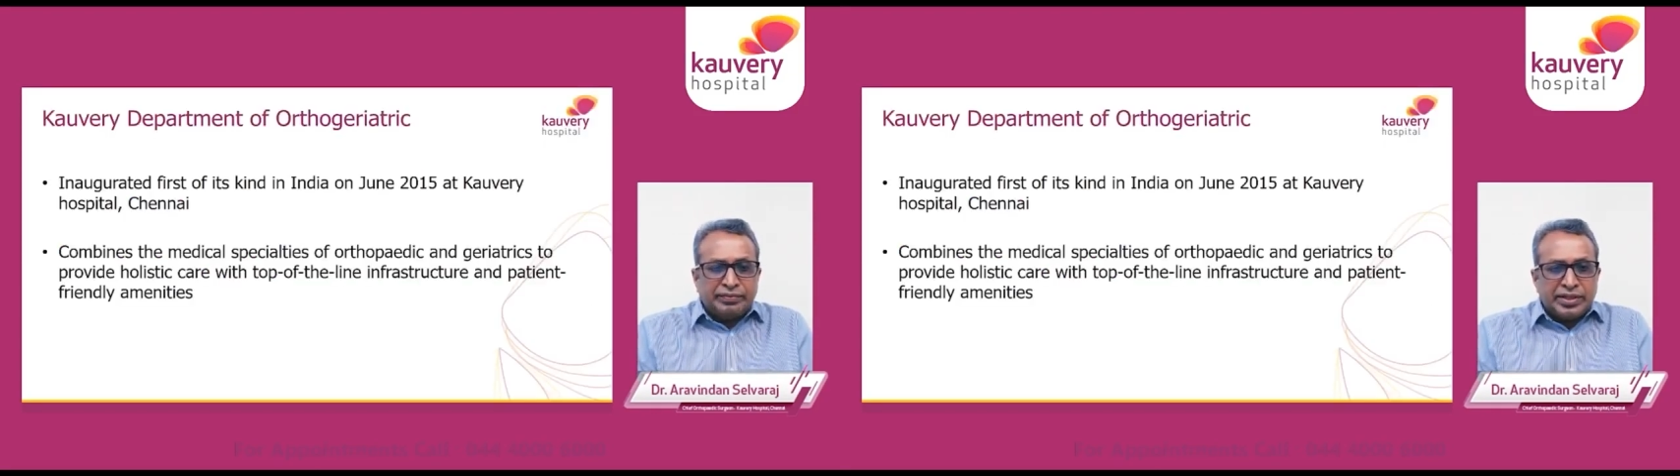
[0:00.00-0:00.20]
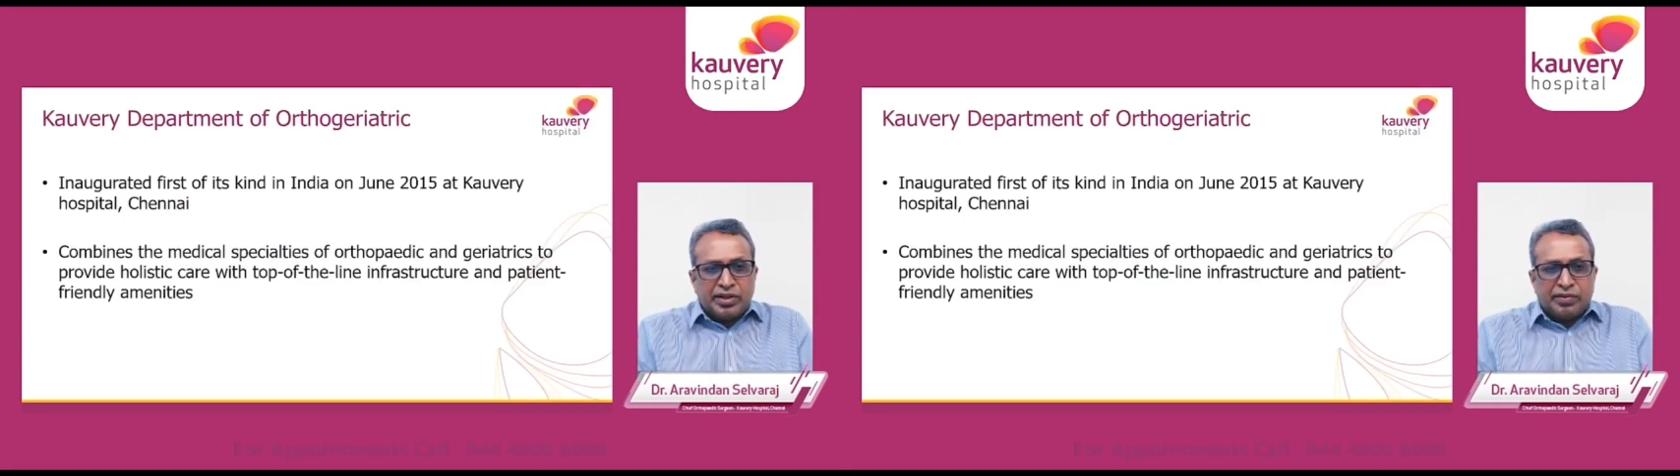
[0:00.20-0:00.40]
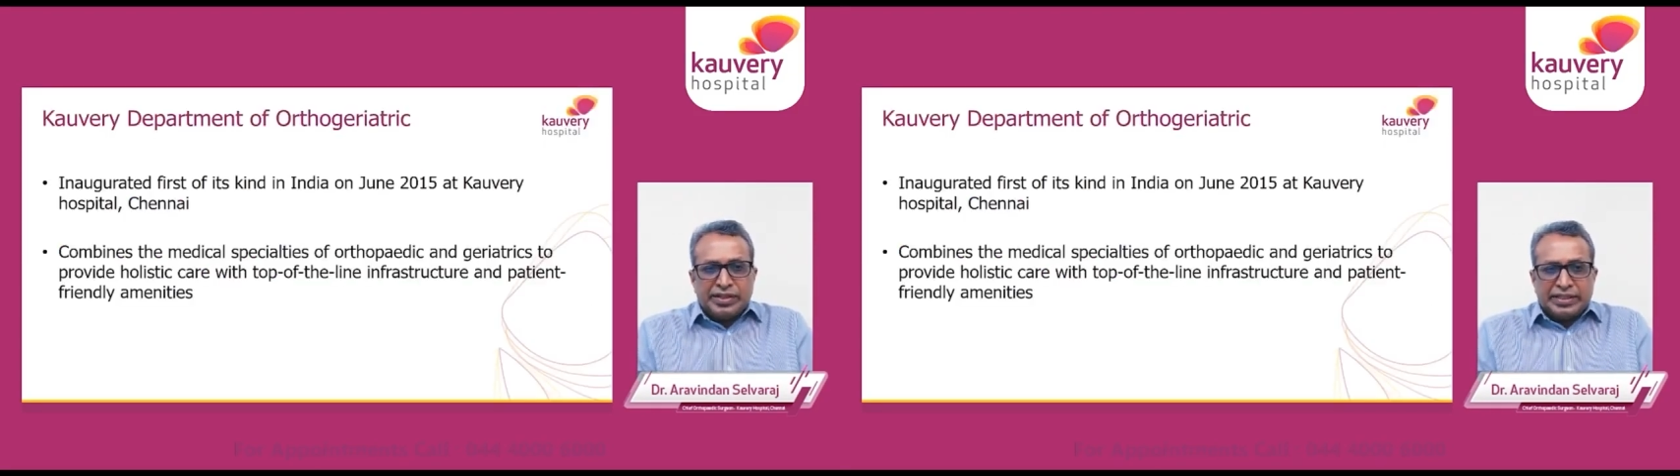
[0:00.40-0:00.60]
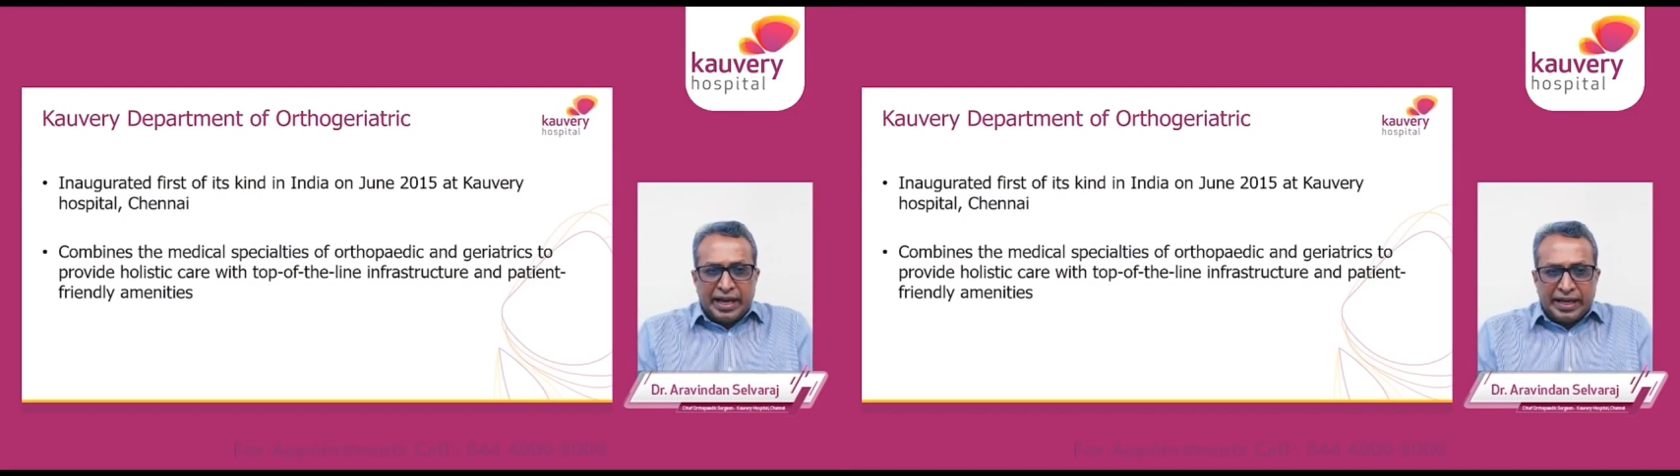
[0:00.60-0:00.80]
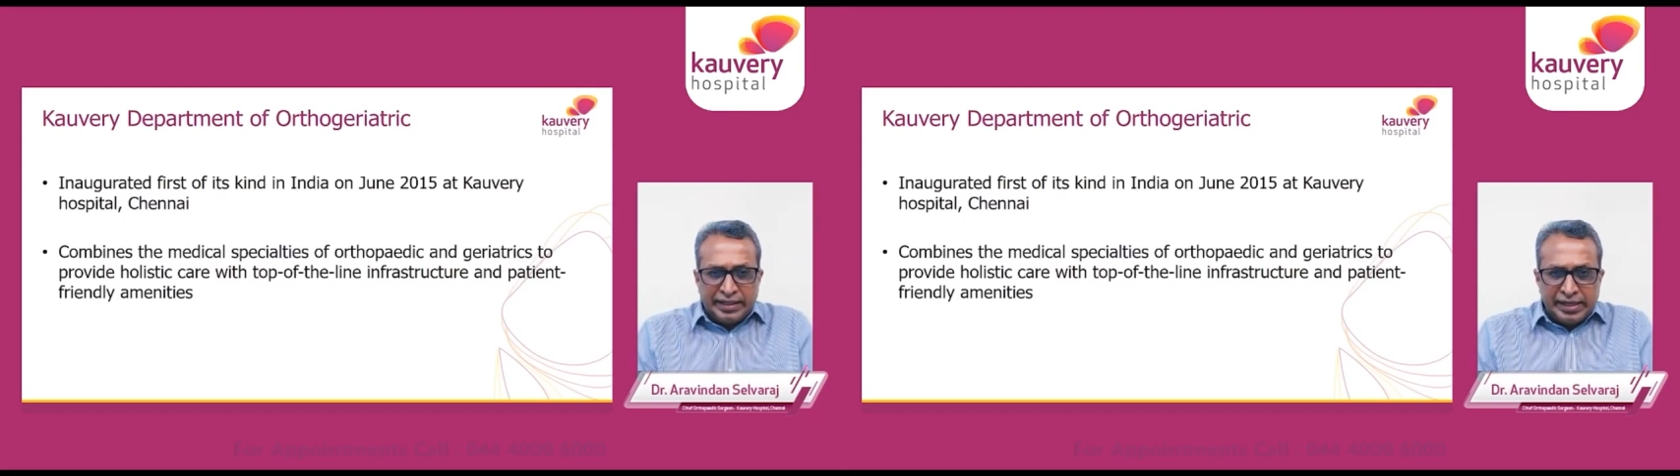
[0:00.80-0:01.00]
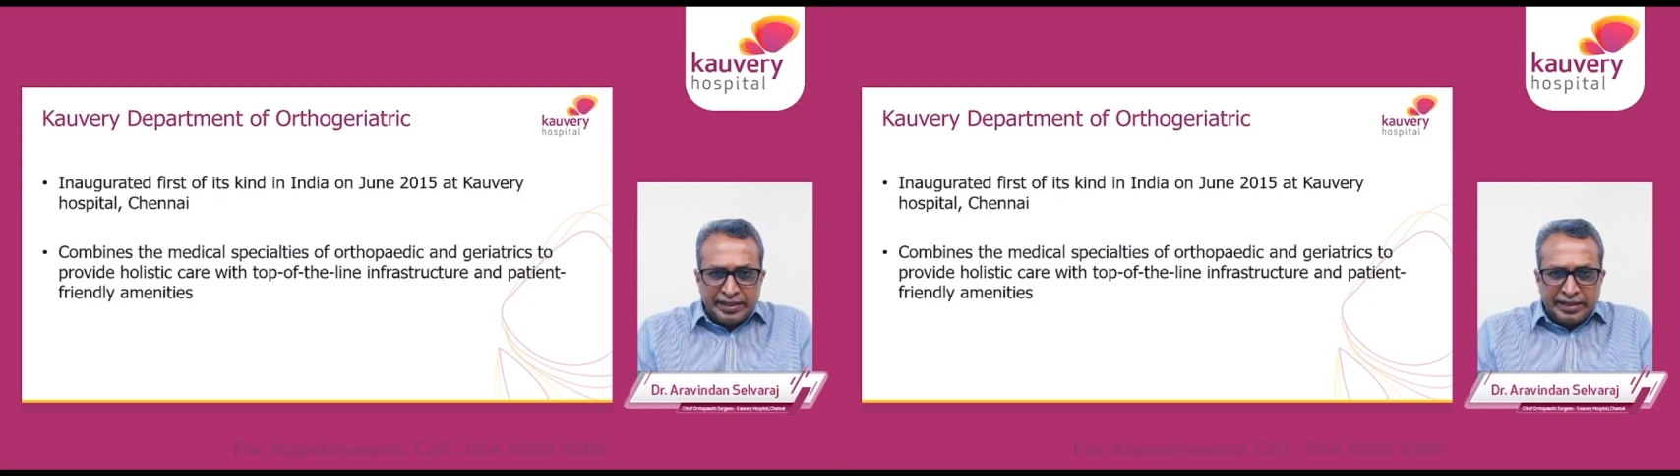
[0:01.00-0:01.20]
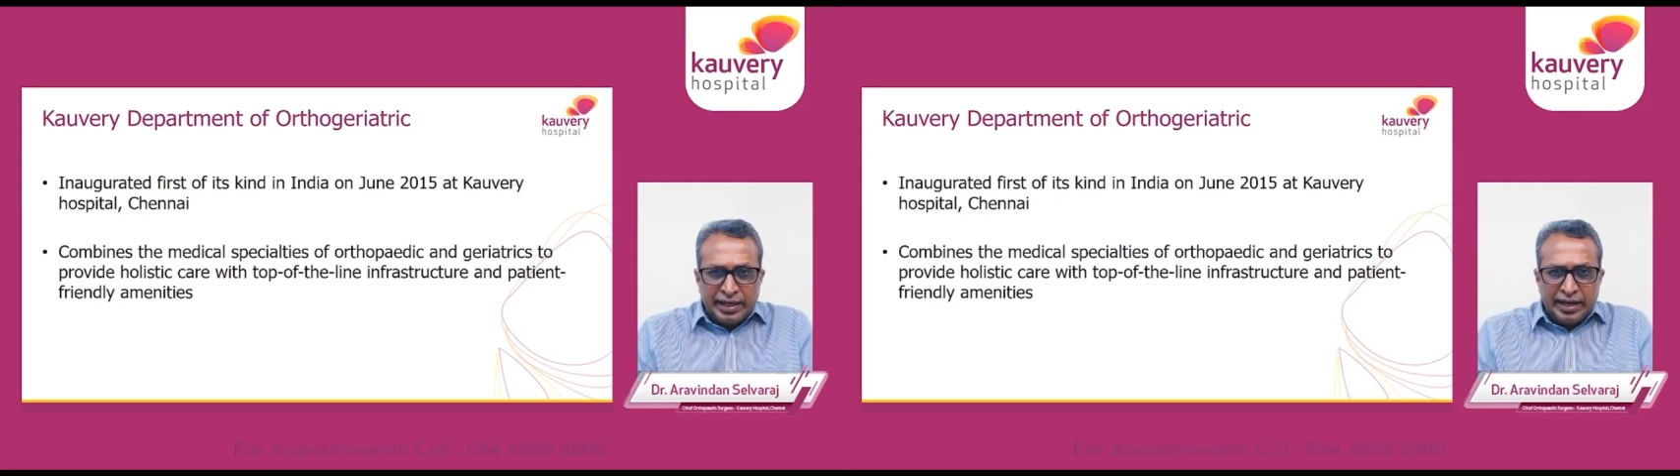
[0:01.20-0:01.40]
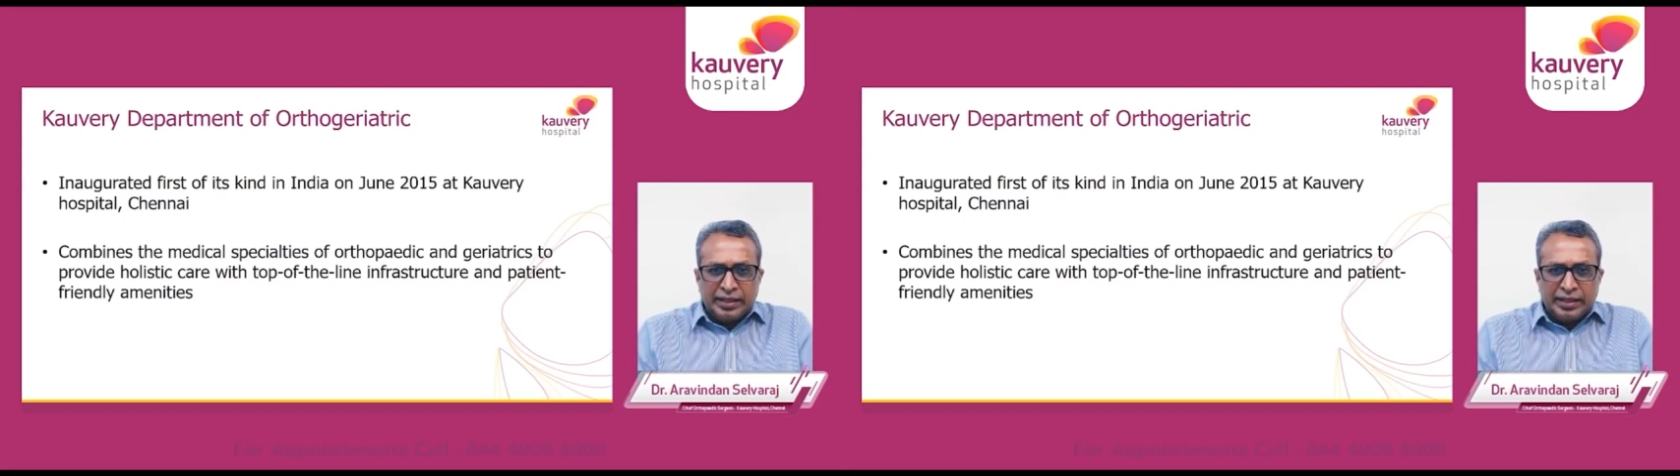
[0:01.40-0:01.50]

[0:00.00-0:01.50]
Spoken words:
first of its kind in India